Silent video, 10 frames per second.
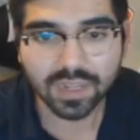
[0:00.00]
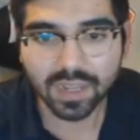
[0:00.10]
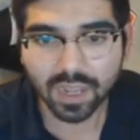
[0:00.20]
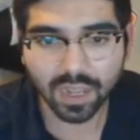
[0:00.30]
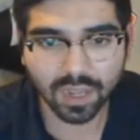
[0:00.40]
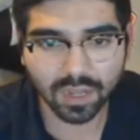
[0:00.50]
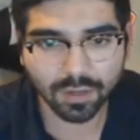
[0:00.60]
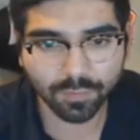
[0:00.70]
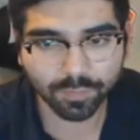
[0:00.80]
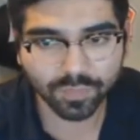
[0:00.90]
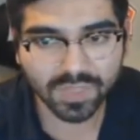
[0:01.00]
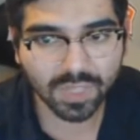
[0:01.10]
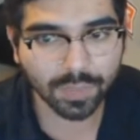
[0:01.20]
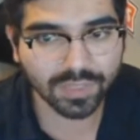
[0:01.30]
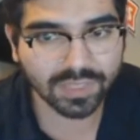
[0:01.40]

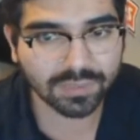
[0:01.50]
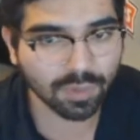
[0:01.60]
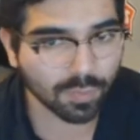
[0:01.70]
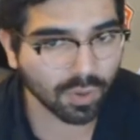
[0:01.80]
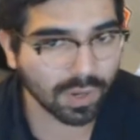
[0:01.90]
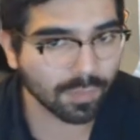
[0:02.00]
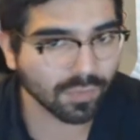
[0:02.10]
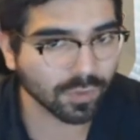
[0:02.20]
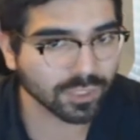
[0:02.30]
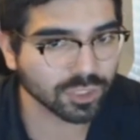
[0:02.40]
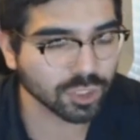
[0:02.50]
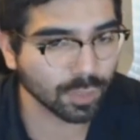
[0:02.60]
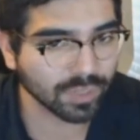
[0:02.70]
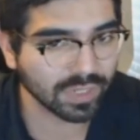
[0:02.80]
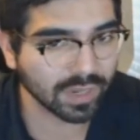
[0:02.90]
Couple things I want to point out before you
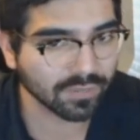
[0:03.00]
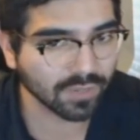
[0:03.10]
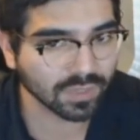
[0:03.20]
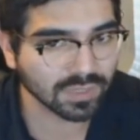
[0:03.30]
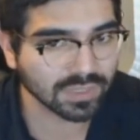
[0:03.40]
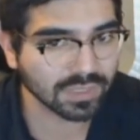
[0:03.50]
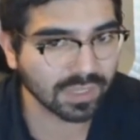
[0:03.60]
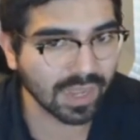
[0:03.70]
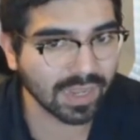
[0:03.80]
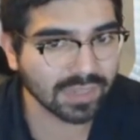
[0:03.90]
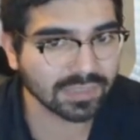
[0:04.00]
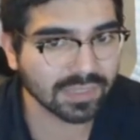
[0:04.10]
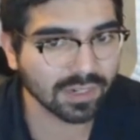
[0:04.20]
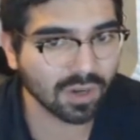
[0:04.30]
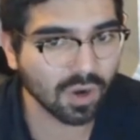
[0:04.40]
jump in head first. Guys,
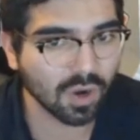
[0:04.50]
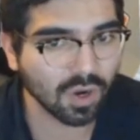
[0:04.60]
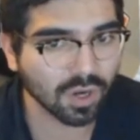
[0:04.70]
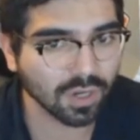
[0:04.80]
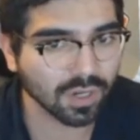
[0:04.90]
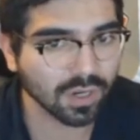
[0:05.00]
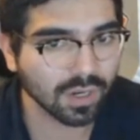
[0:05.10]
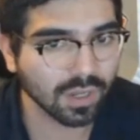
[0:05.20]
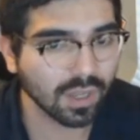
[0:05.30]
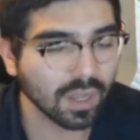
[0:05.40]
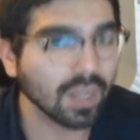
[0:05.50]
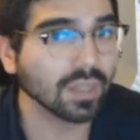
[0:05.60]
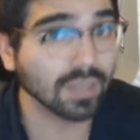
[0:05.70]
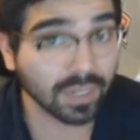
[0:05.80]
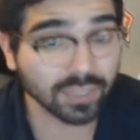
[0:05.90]
there are a
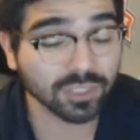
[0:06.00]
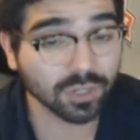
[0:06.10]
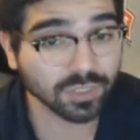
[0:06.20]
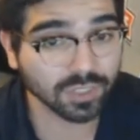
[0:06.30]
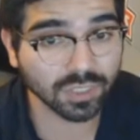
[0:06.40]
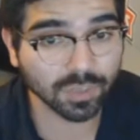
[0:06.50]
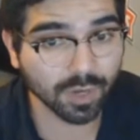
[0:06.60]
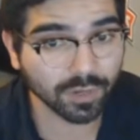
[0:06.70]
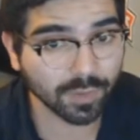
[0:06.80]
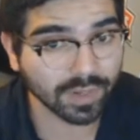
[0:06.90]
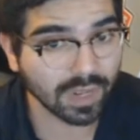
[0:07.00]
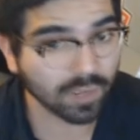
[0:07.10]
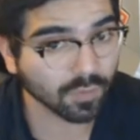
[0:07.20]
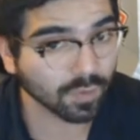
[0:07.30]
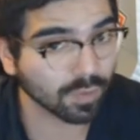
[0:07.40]
lot of Charizards on the market right now,
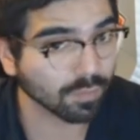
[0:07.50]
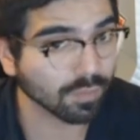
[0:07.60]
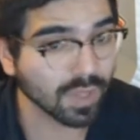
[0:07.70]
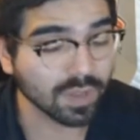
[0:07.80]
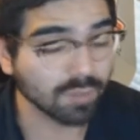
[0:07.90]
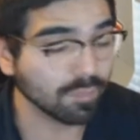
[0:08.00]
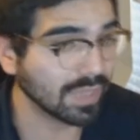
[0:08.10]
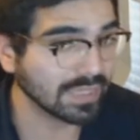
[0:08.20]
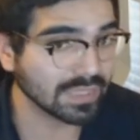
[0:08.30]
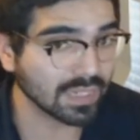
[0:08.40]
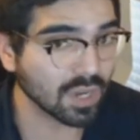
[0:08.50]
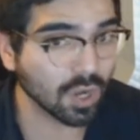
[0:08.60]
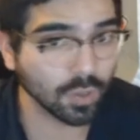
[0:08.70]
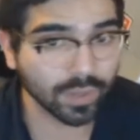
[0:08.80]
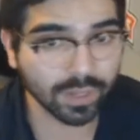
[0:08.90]
from base set
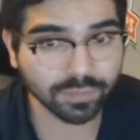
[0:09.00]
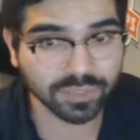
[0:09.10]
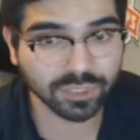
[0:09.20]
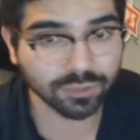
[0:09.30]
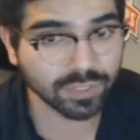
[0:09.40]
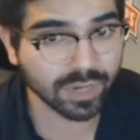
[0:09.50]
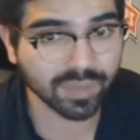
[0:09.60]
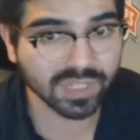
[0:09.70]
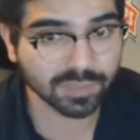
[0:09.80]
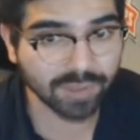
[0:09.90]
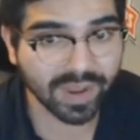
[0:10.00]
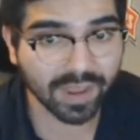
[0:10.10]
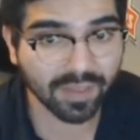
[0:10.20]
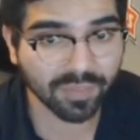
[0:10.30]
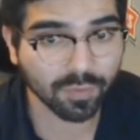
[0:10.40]
all the way up to Champion's
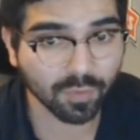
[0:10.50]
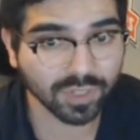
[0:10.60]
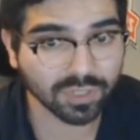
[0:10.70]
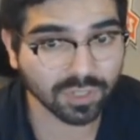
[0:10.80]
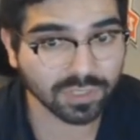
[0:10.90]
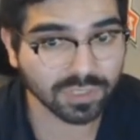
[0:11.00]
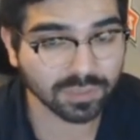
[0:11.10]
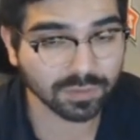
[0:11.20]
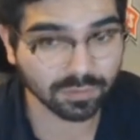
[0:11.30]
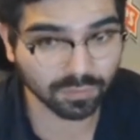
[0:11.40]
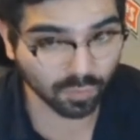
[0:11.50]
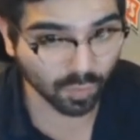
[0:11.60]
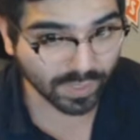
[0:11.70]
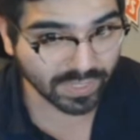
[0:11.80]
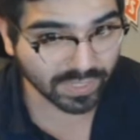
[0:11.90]
Path, which are just
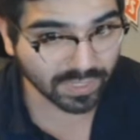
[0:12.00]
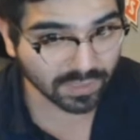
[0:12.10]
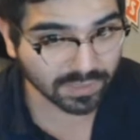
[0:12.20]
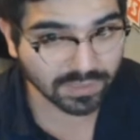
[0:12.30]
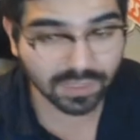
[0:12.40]
ridiculous.